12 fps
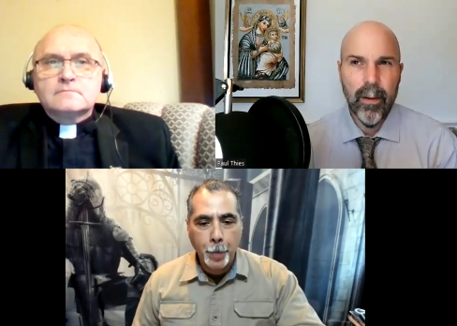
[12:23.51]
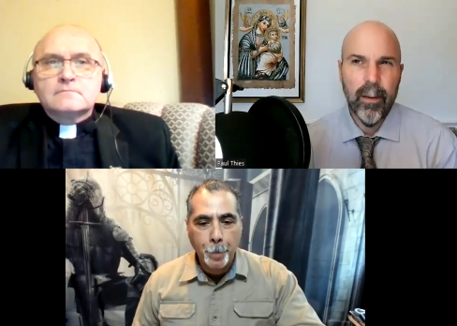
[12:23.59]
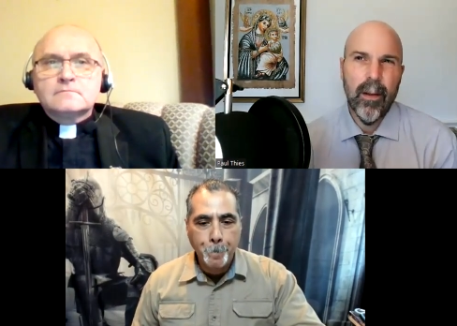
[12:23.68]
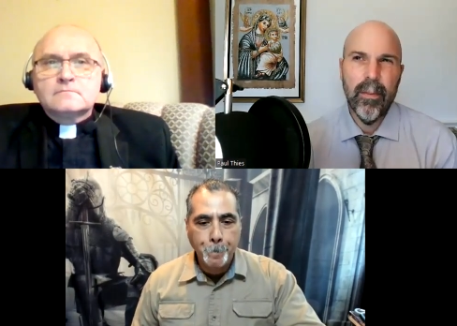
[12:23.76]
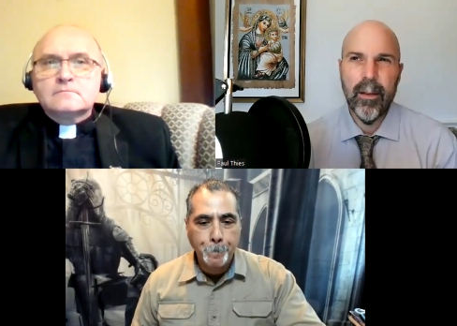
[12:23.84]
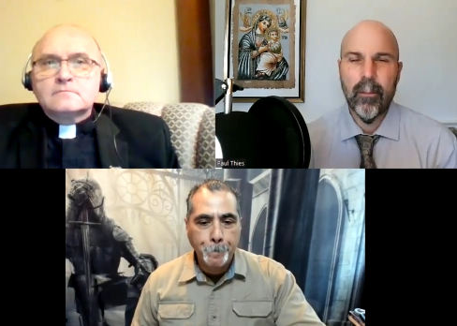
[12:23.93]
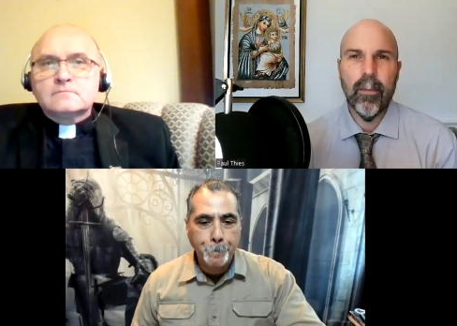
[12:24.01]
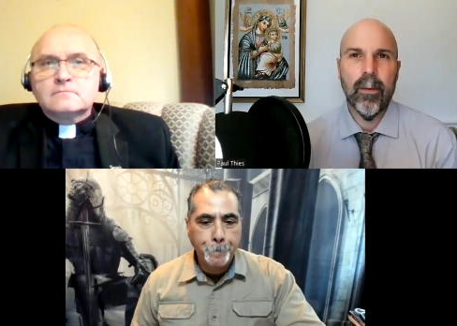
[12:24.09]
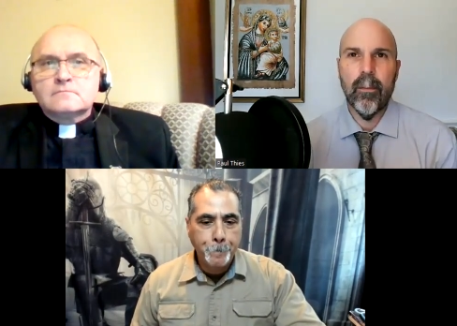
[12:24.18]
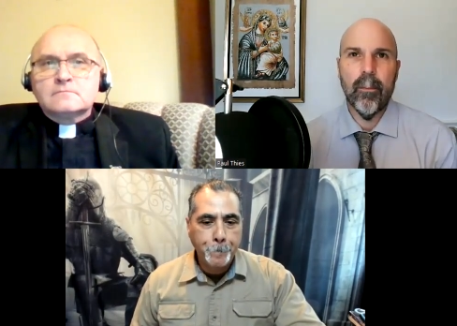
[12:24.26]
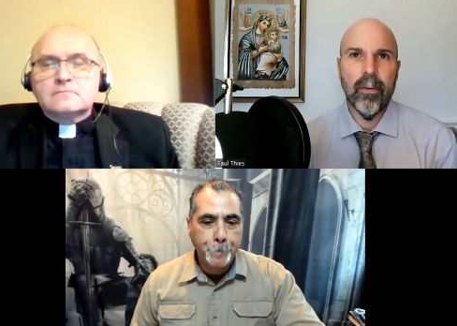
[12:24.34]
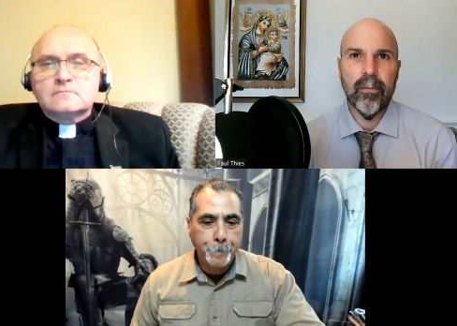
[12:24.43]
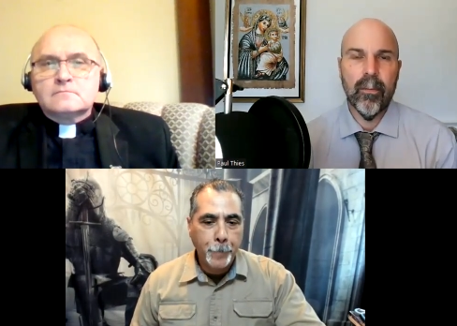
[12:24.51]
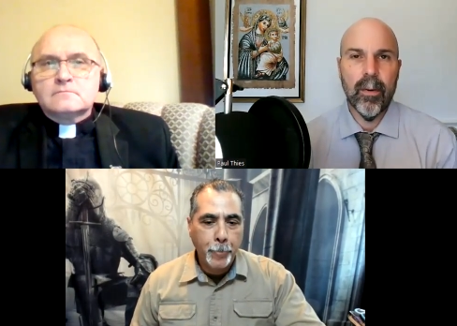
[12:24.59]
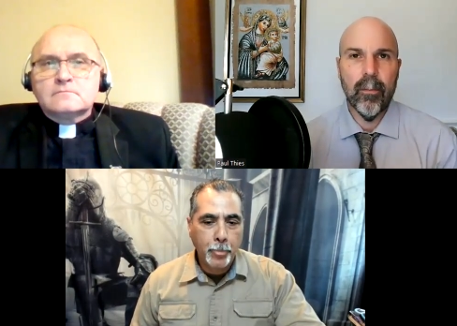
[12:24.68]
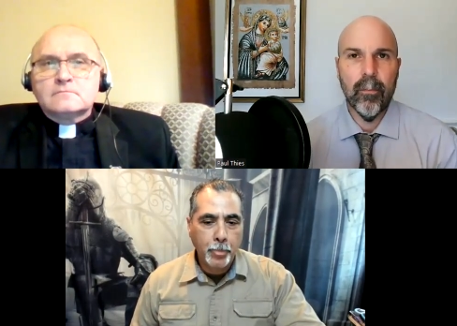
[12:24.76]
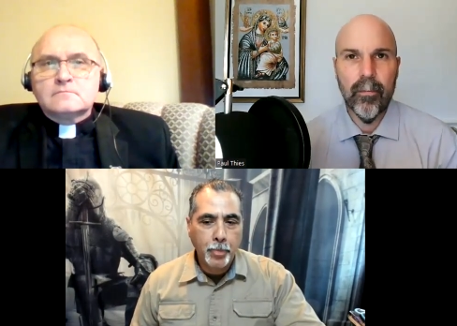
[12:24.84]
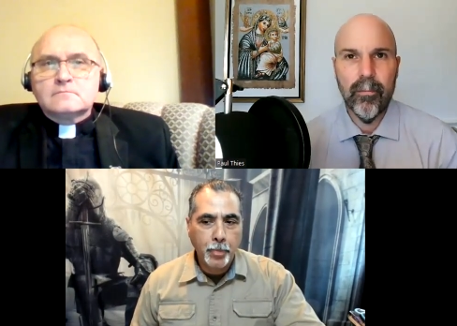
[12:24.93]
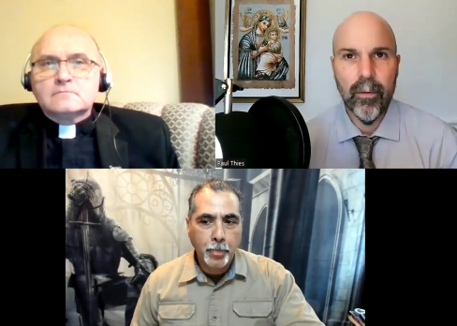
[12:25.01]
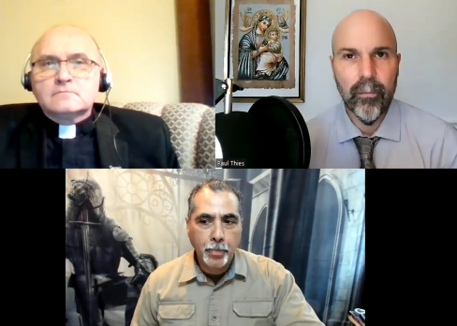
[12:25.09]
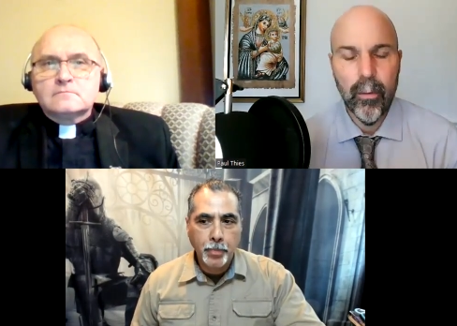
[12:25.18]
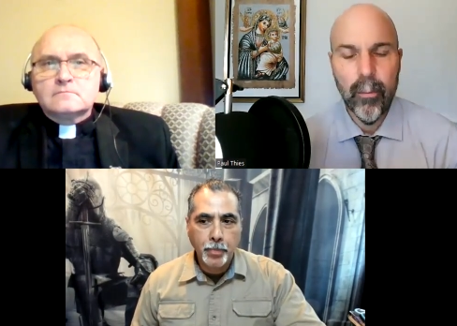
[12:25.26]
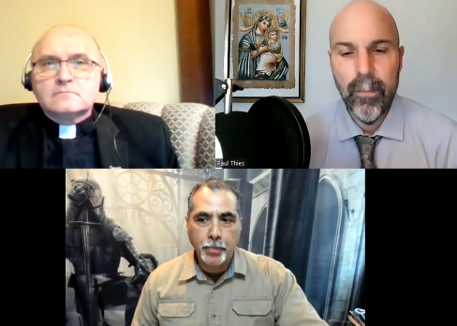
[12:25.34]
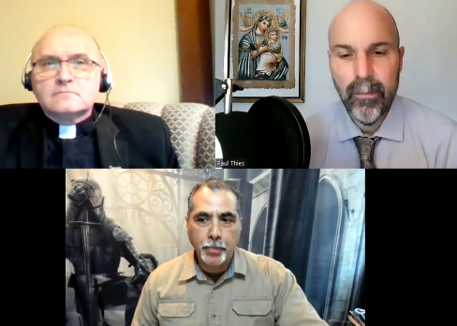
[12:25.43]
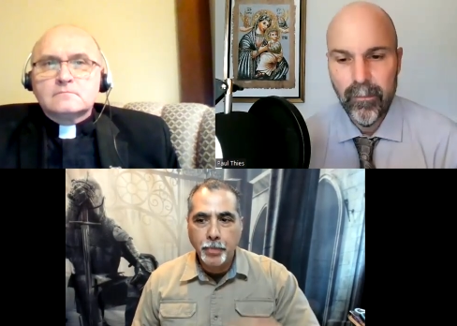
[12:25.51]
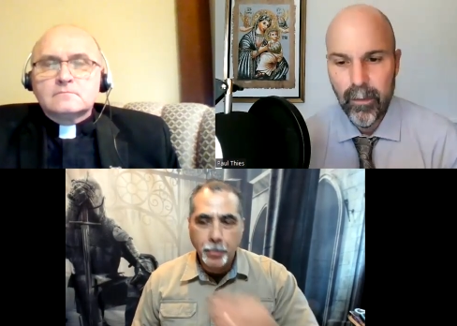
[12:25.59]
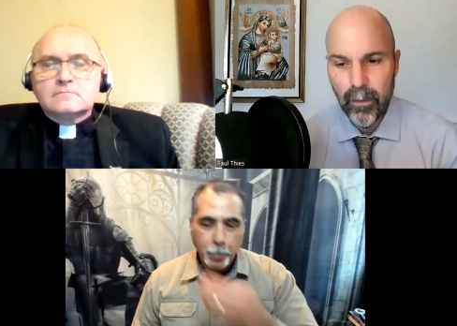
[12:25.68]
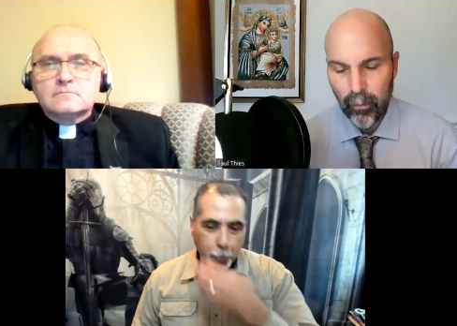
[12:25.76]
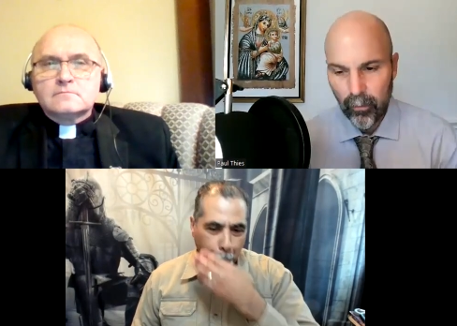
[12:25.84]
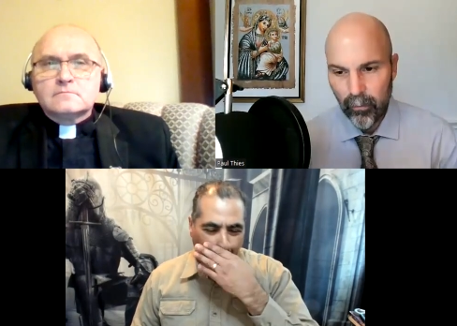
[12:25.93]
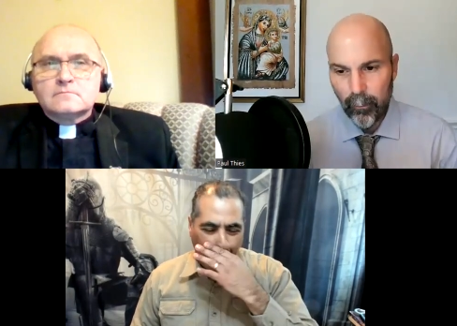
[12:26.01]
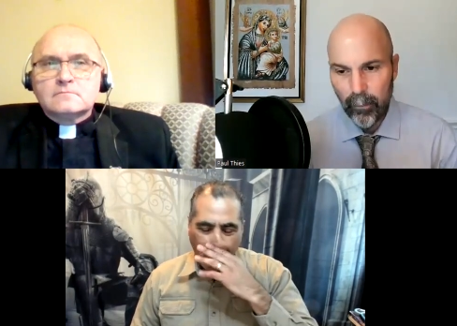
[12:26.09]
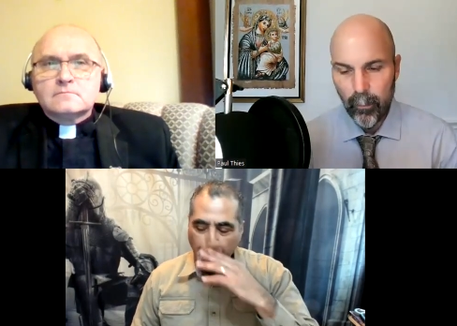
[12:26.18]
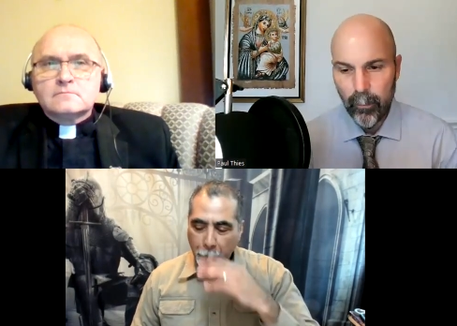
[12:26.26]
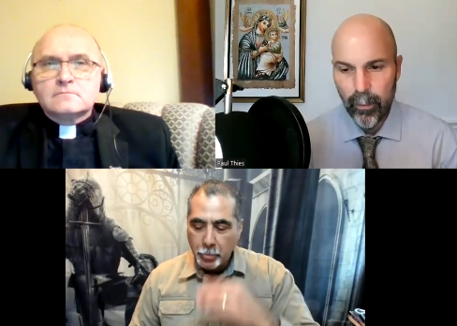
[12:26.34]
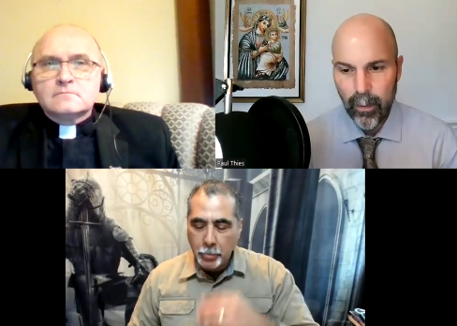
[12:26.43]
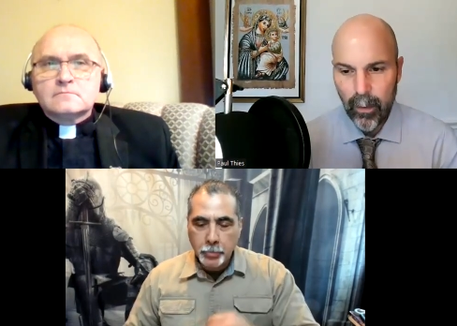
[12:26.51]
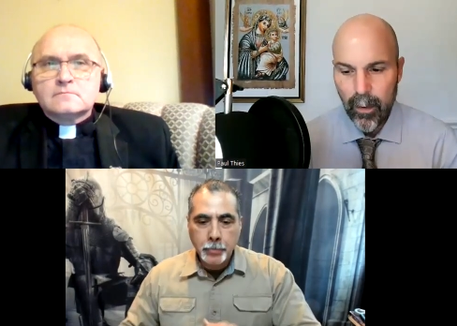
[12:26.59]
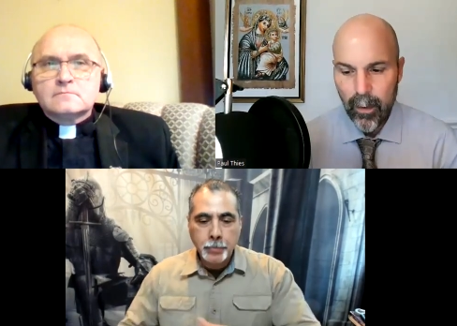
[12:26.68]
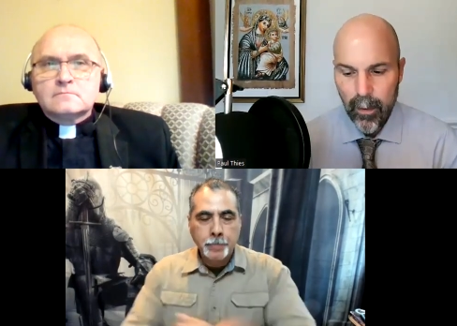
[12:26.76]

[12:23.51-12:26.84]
Speaker 1: and i think it must have been revealed to a mystic or something but